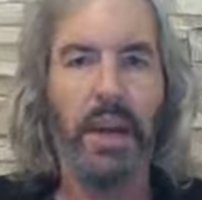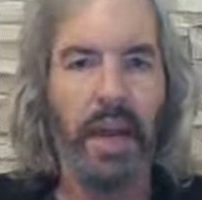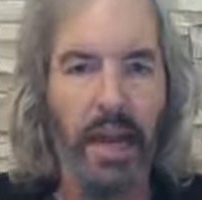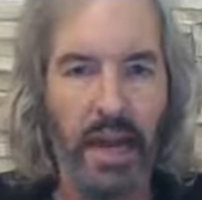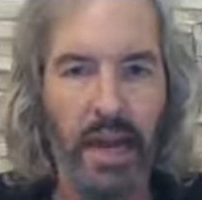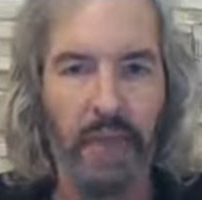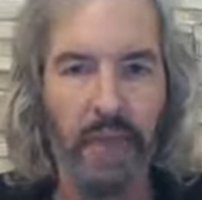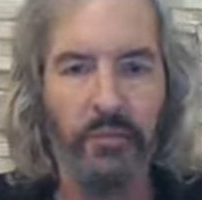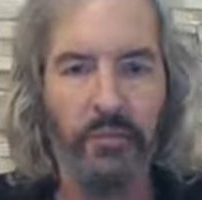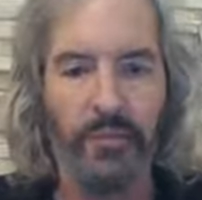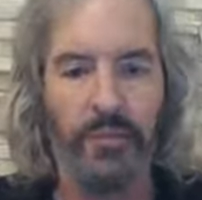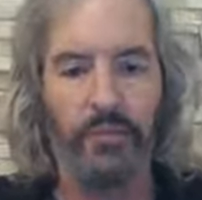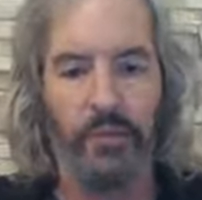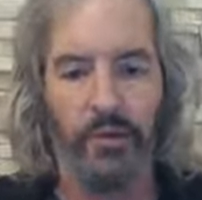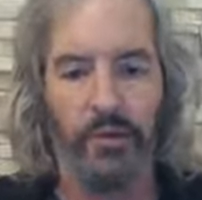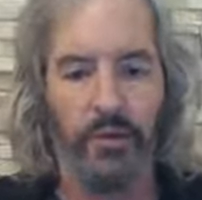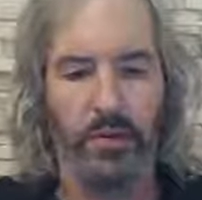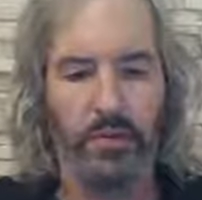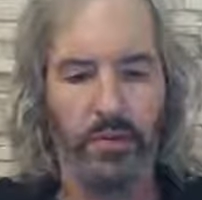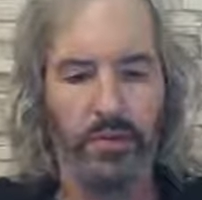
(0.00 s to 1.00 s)
Every
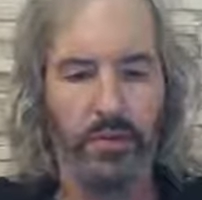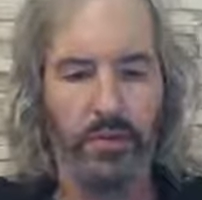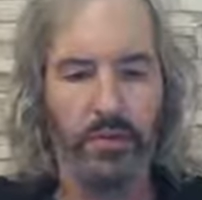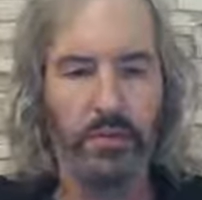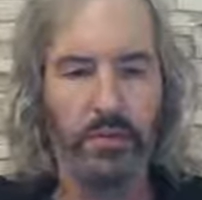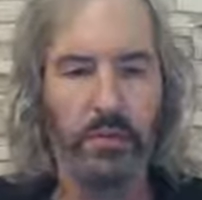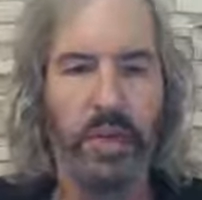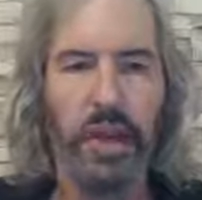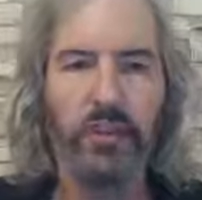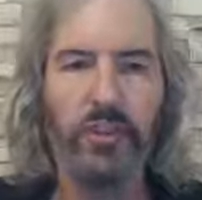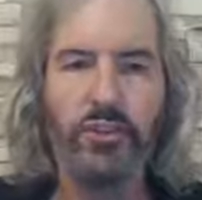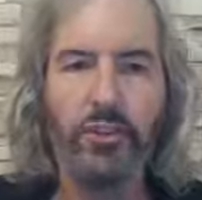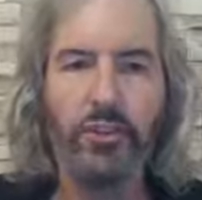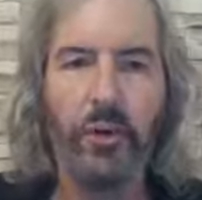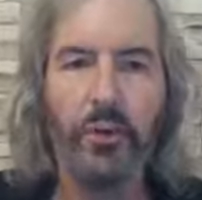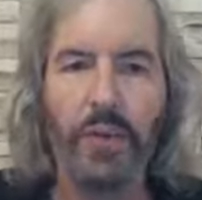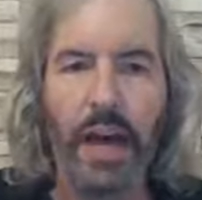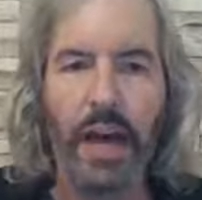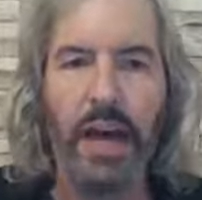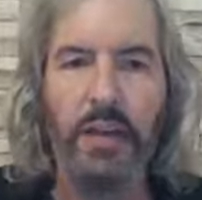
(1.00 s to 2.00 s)
verse. And so
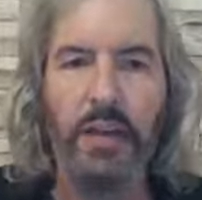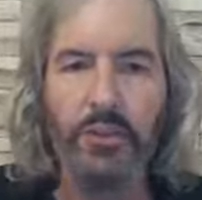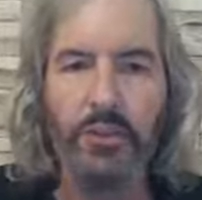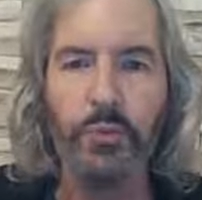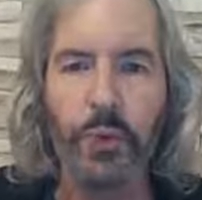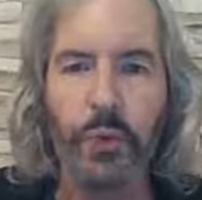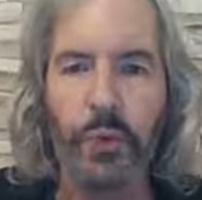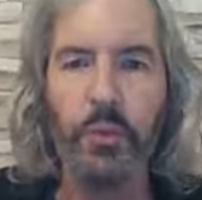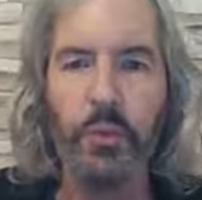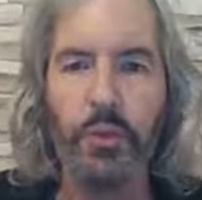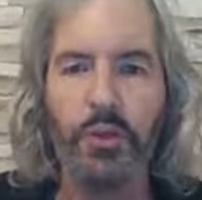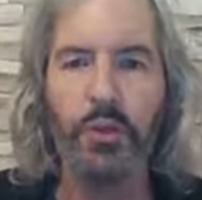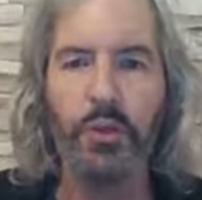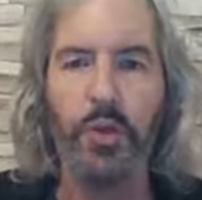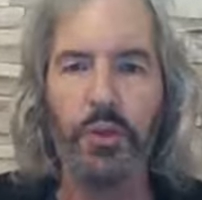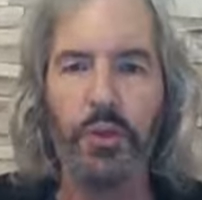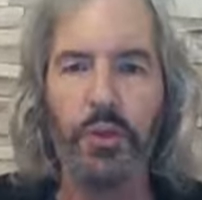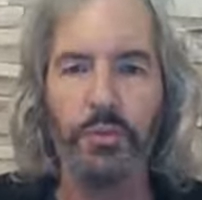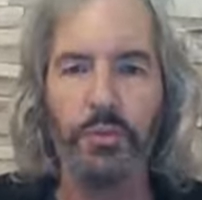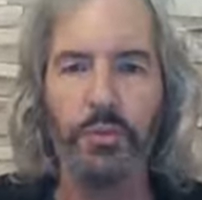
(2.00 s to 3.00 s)
that is what we're
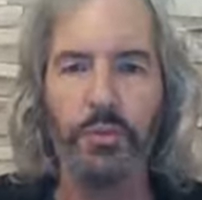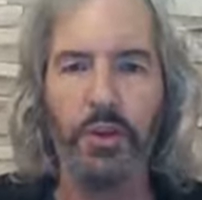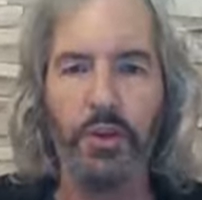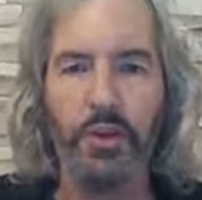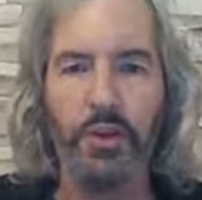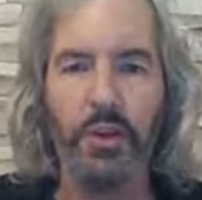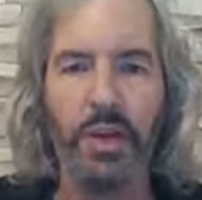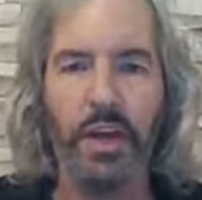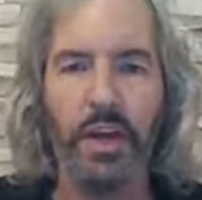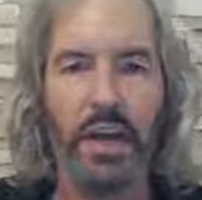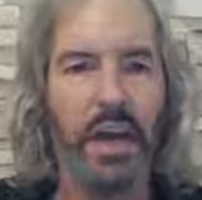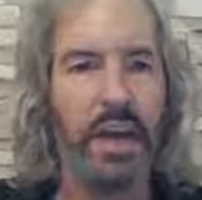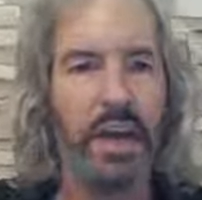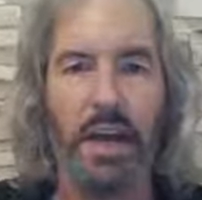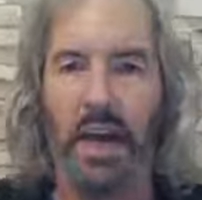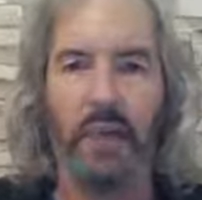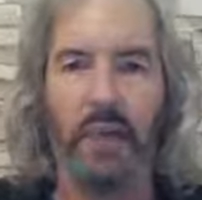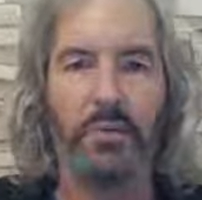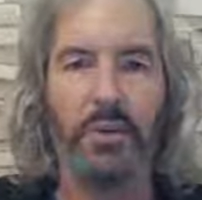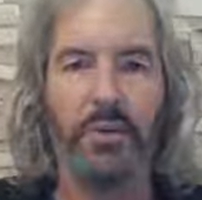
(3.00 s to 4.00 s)
going to be looking at
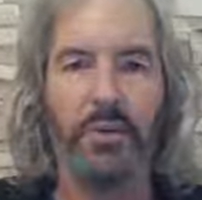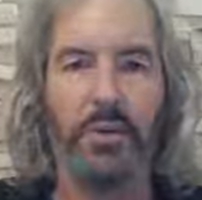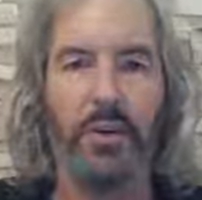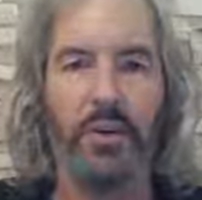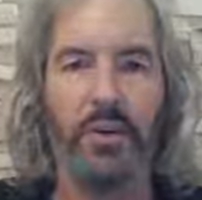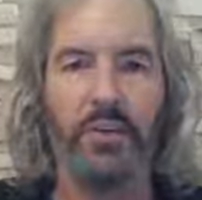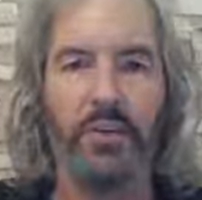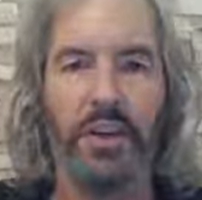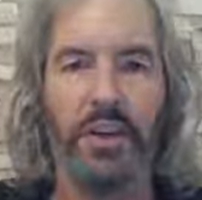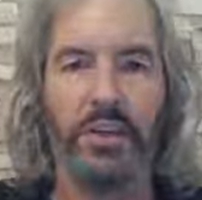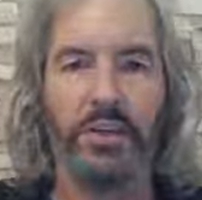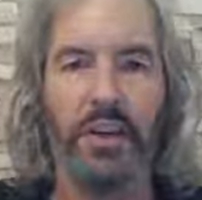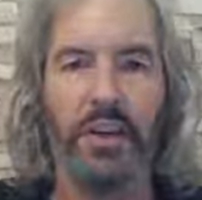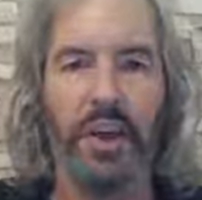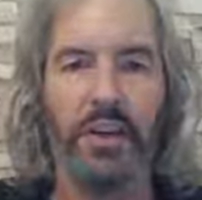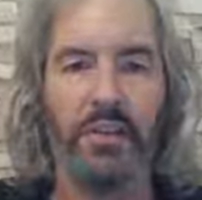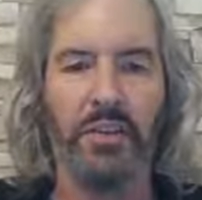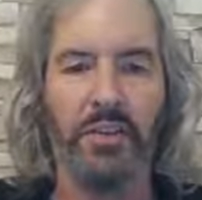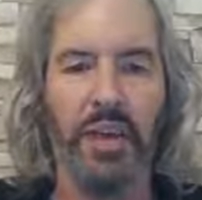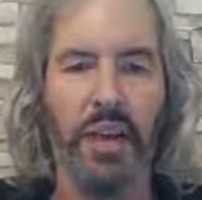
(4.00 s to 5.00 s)
every verse as God
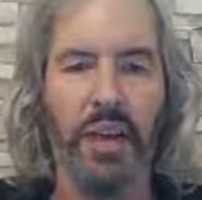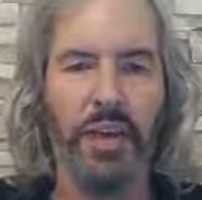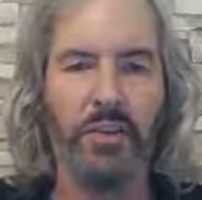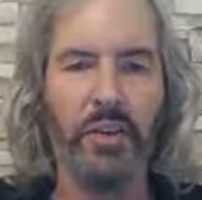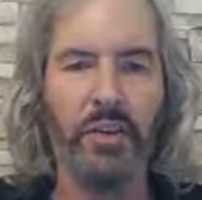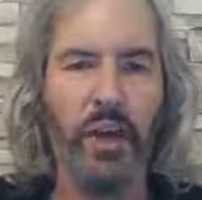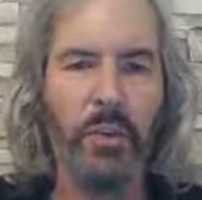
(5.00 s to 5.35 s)
allows.